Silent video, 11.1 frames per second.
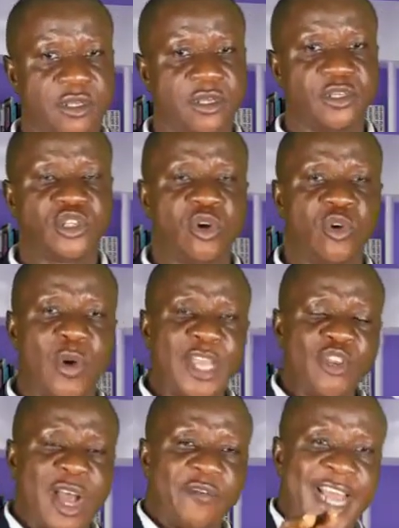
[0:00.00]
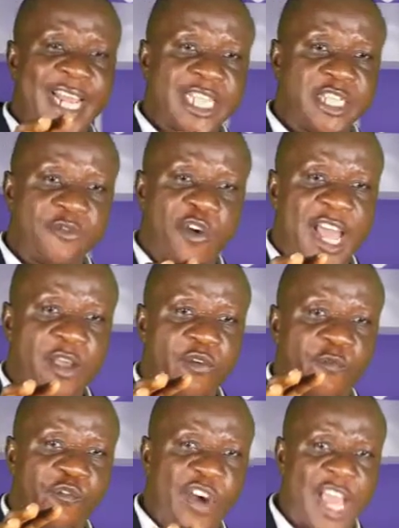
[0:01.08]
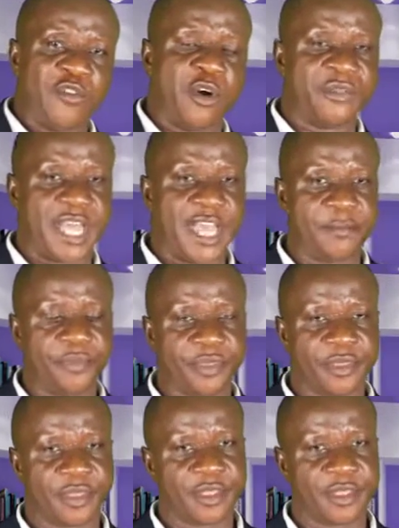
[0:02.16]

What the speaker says: So when you have identified 5 of them,